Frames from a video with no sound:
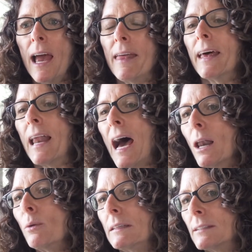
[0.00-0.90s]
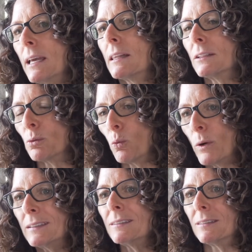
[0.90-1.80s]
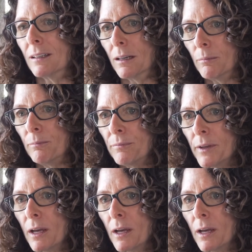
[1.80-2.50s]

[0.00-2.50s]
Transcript: And then how do we take this wisdom